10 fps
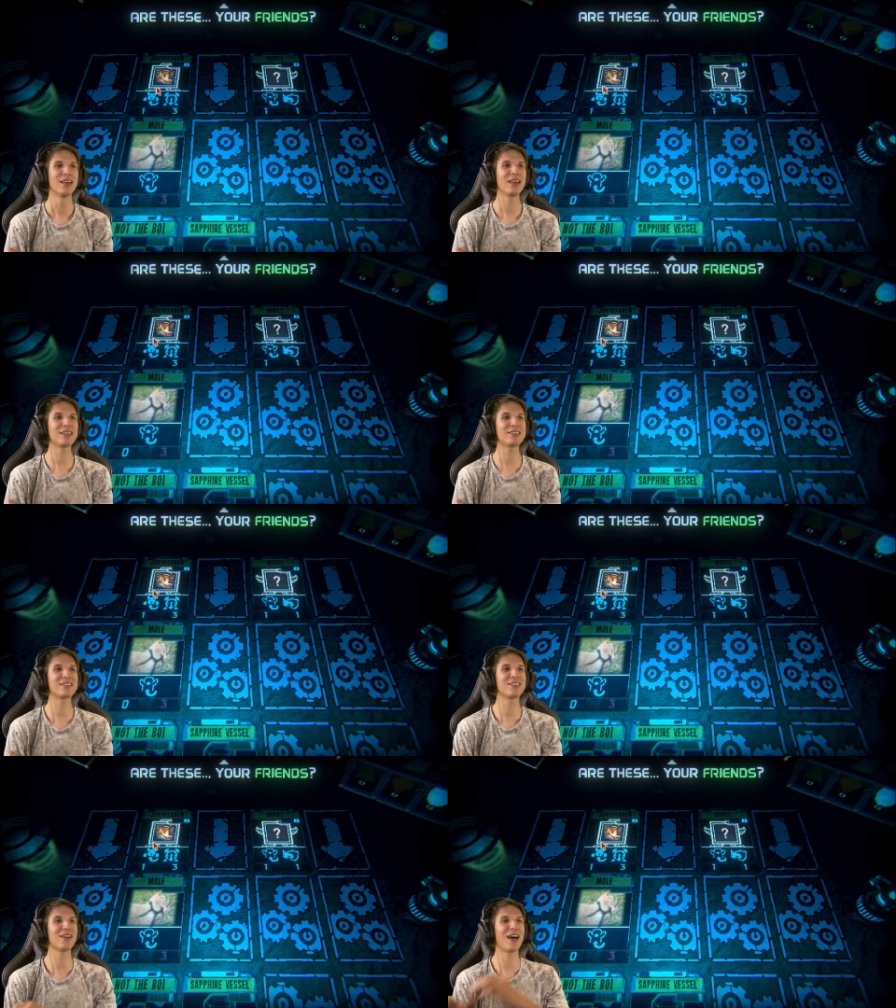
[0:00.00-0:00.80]
It's...
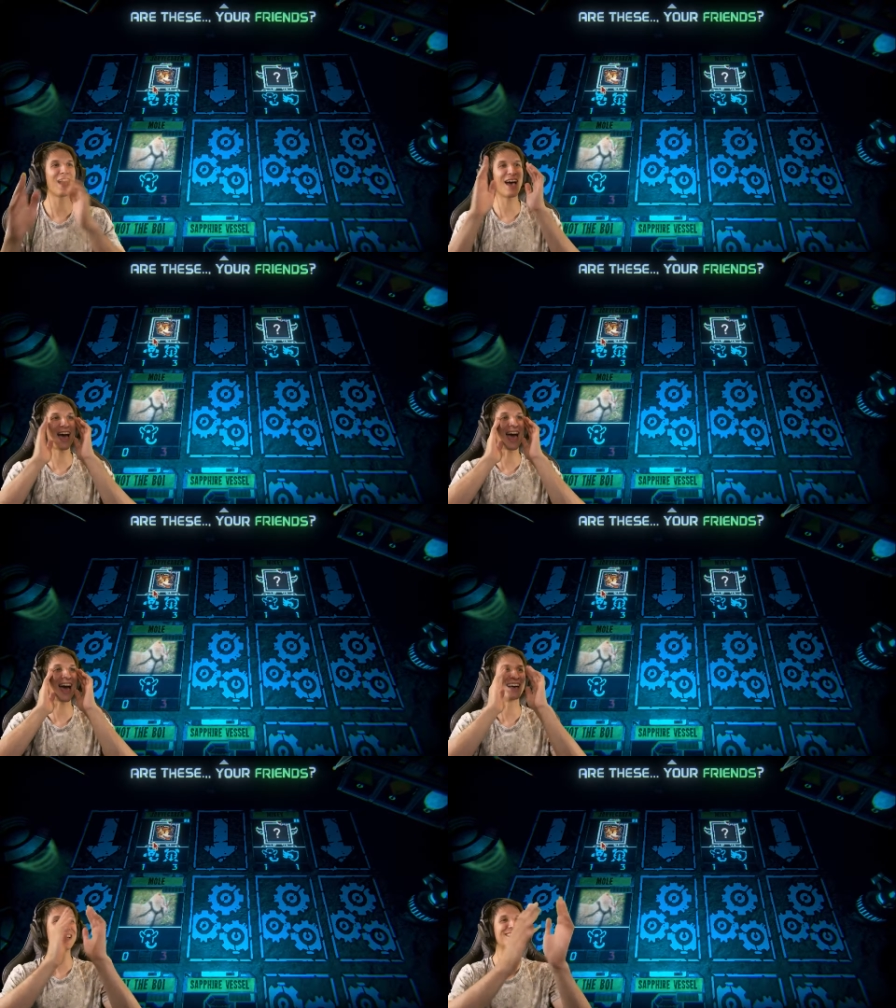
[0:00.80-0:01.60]

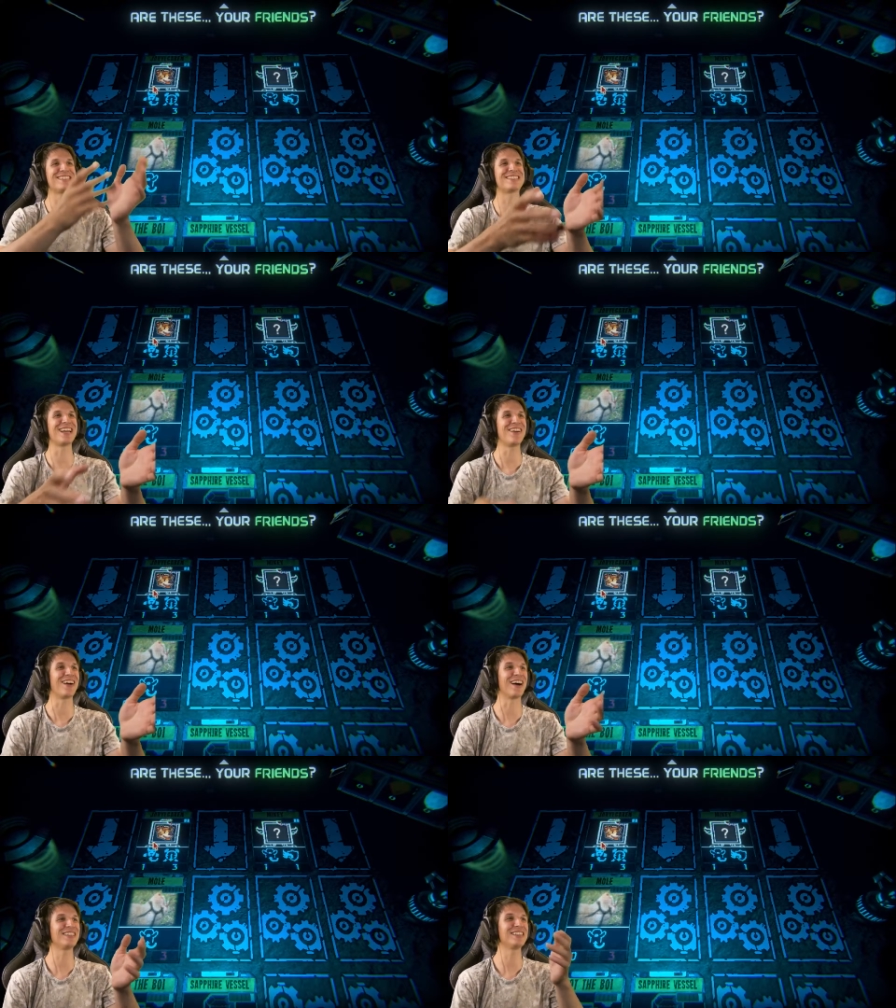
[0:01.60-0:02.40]
Ah! It's Cher...
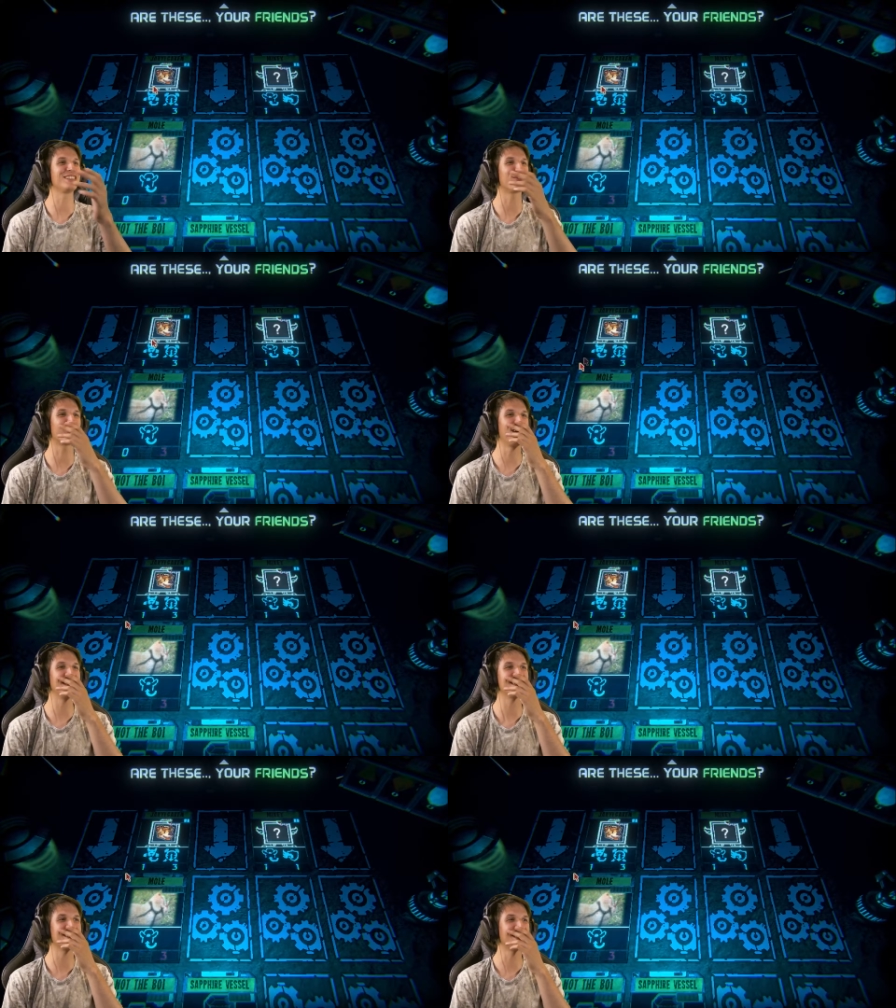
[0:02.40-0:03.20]
Are these your
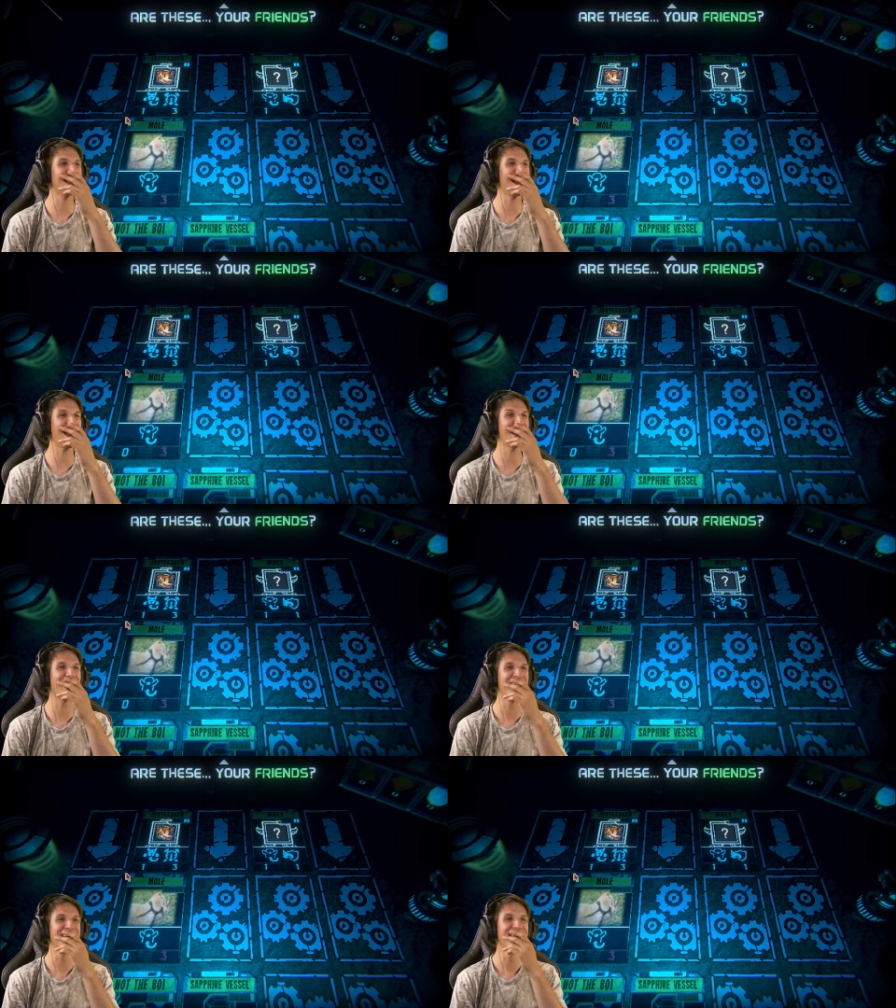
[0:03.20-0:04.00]
friends?
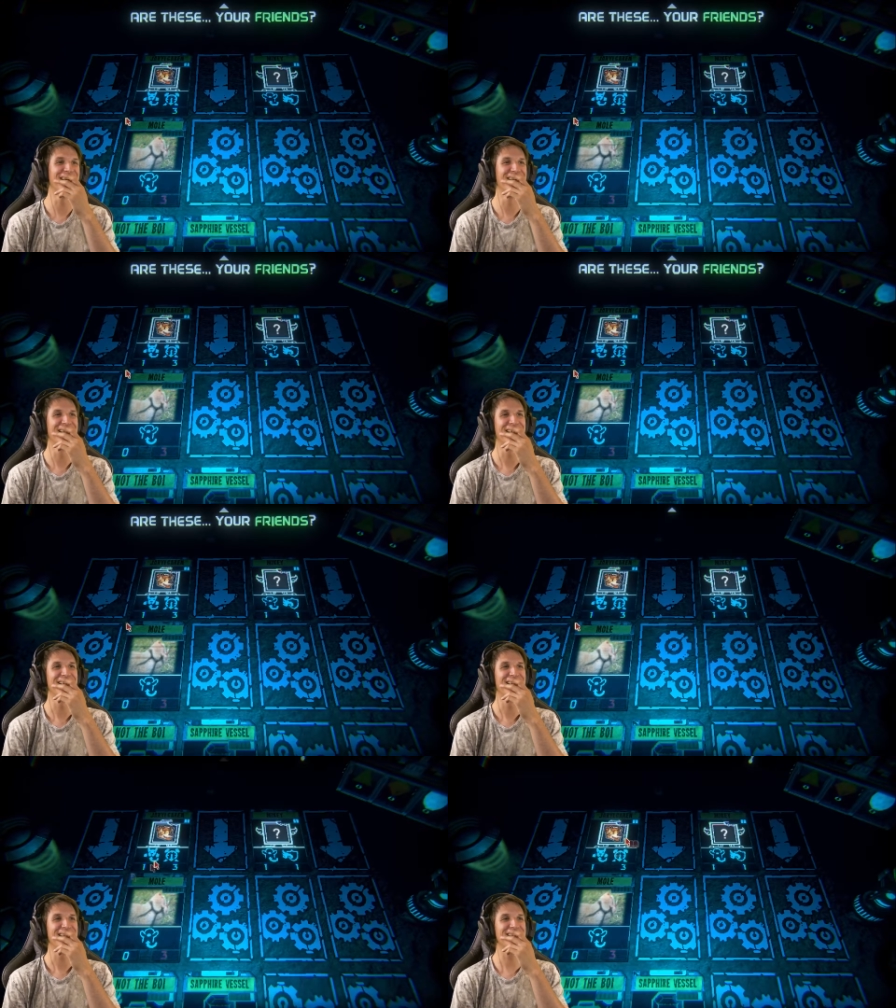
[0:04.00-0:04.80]
Yeah!
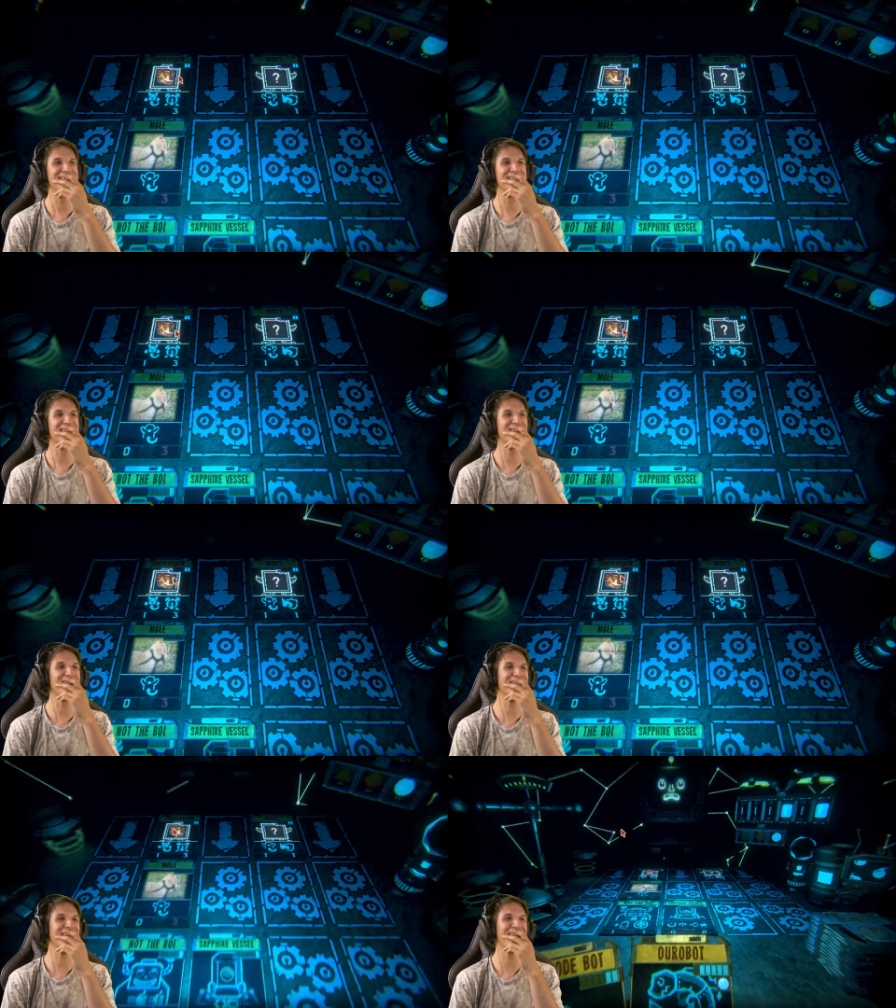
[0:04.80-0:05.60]
It's
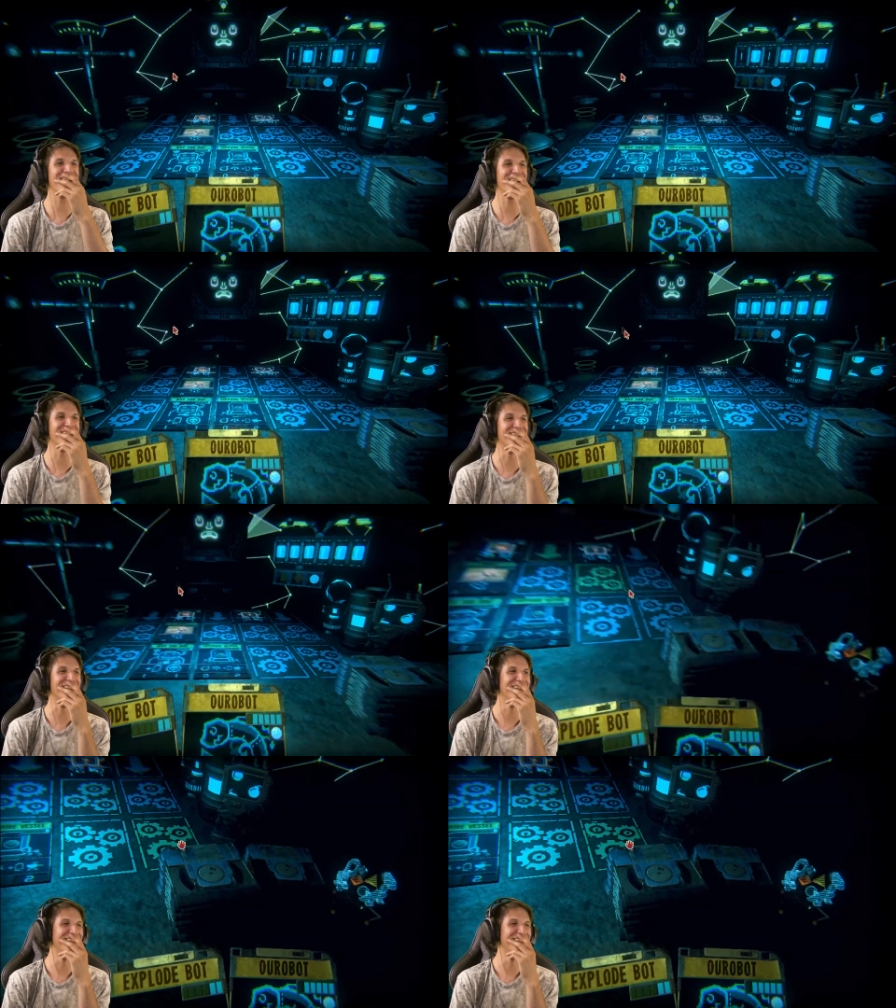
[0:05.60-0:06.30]
Cheryl Karen!